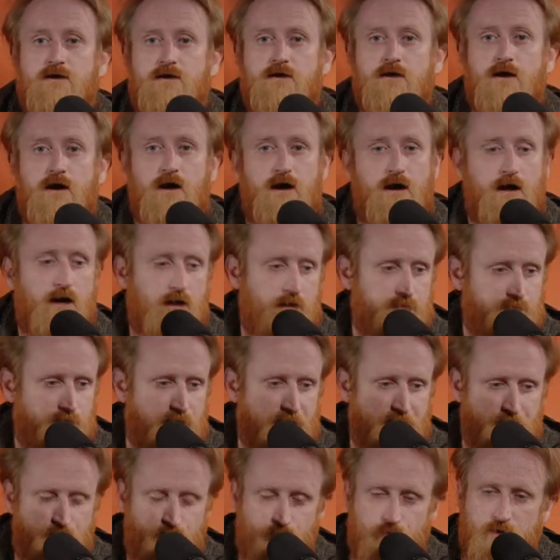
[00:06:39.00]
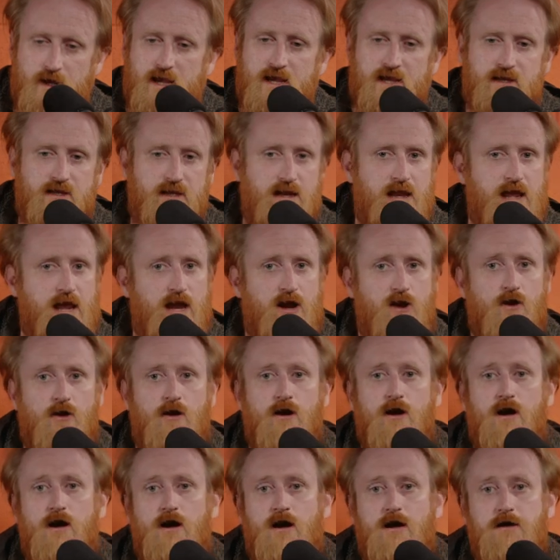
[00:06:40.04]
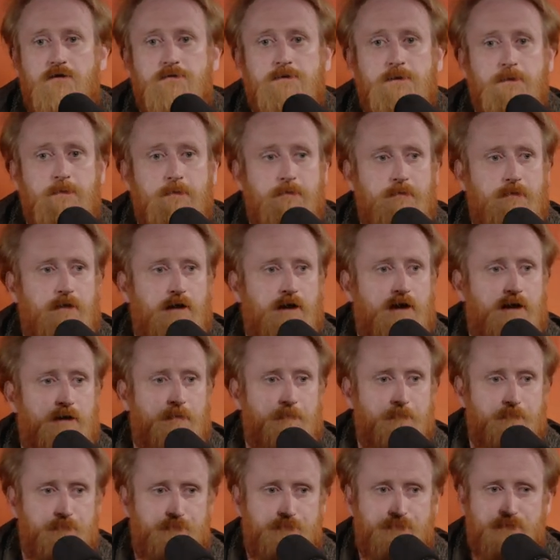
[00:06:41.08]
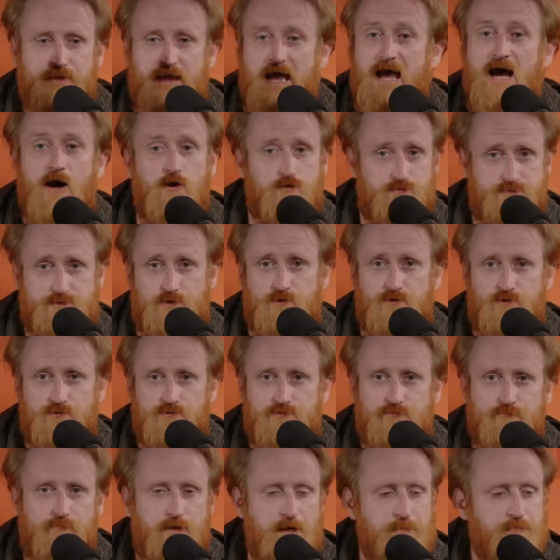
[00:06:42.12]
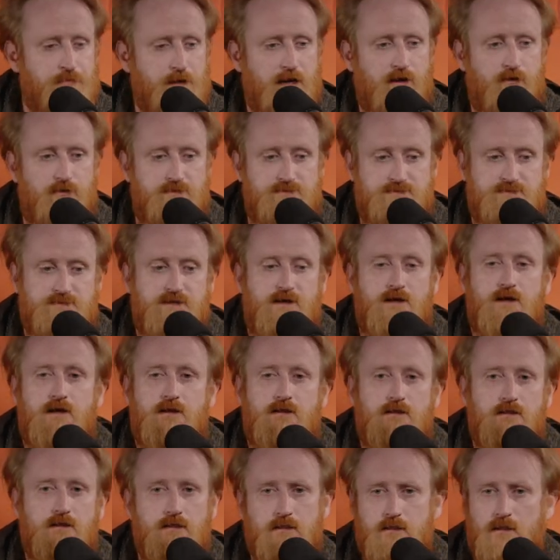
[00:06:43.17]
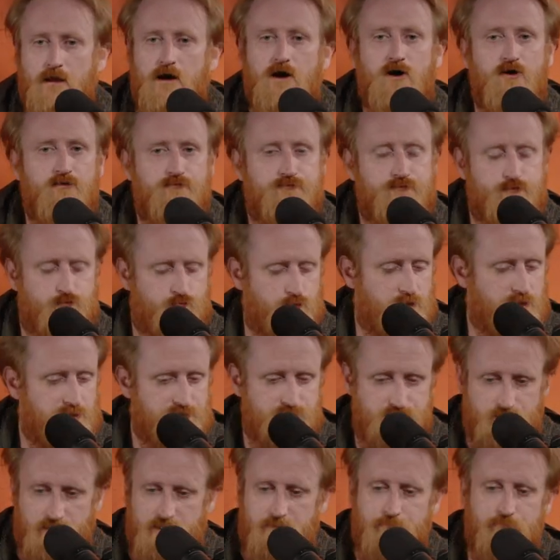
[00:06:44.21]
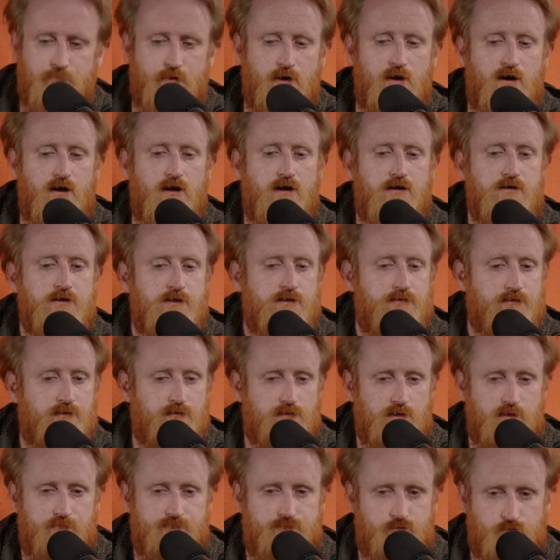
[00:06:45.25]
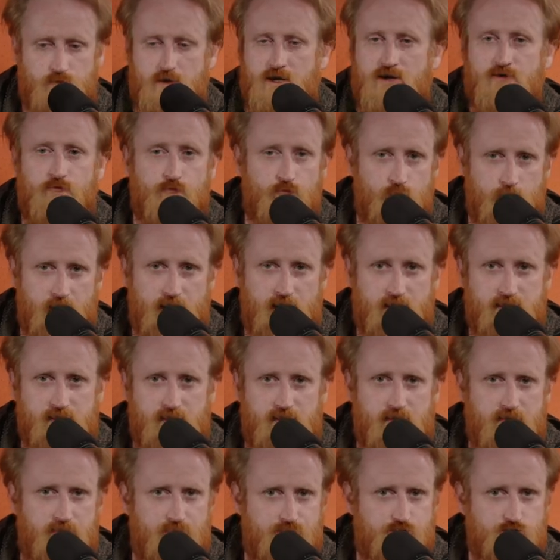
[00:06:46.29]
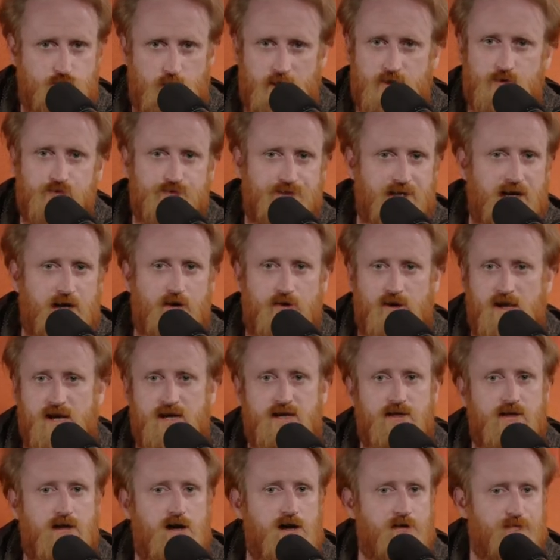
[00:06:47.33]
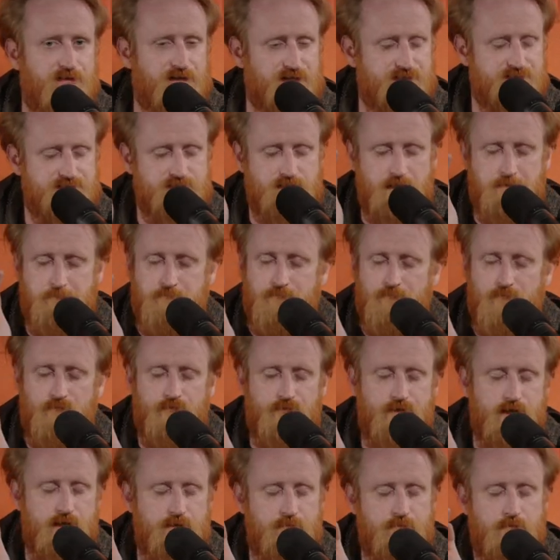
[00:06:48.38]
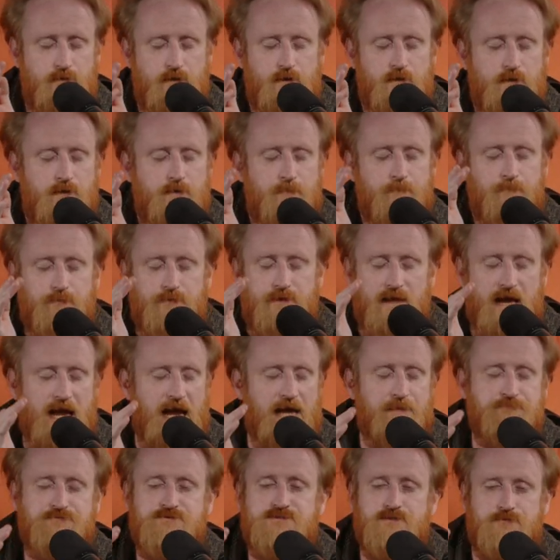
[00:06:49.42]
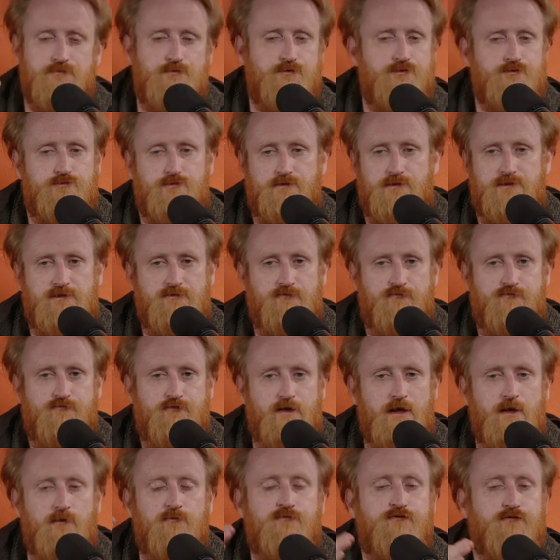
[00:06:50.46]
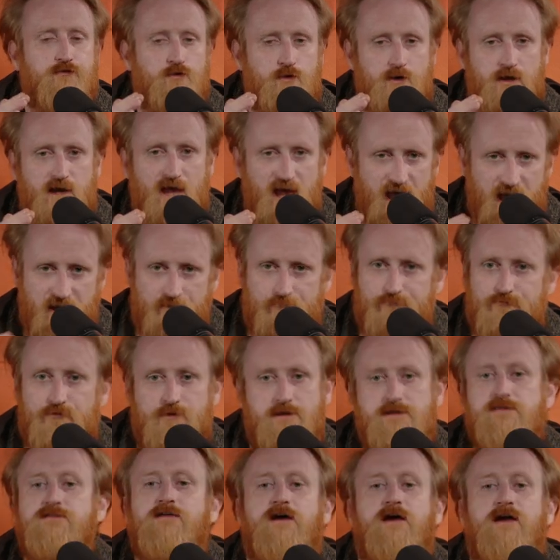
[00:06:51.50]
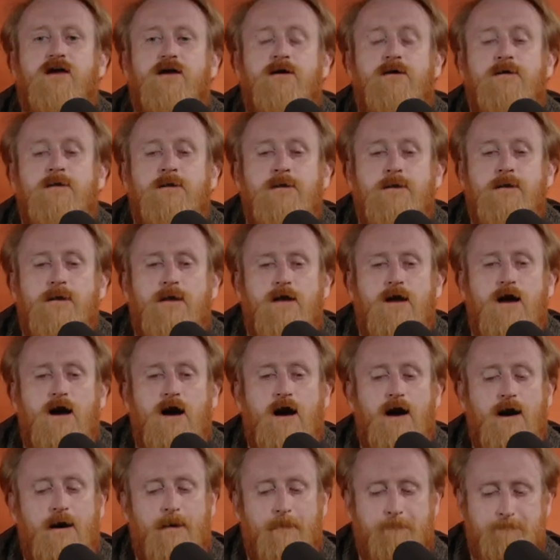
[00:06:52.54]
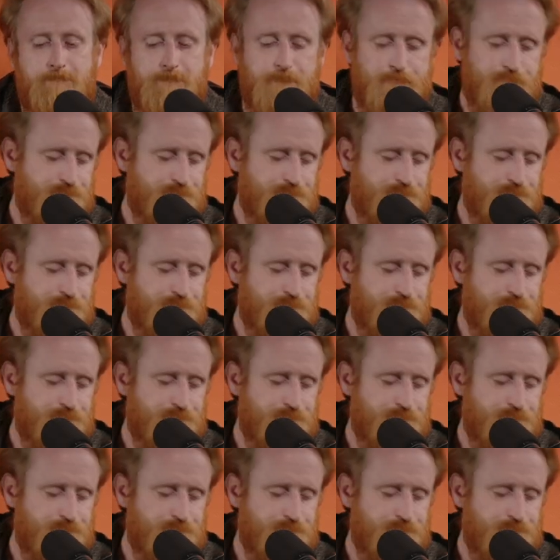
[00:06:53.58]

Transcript: uh, like Reagan era um, household. My parents loved Rush Limbaugh. They loved Ronald Reagan, trickle down economics. They they absolutely fell for everything. Um,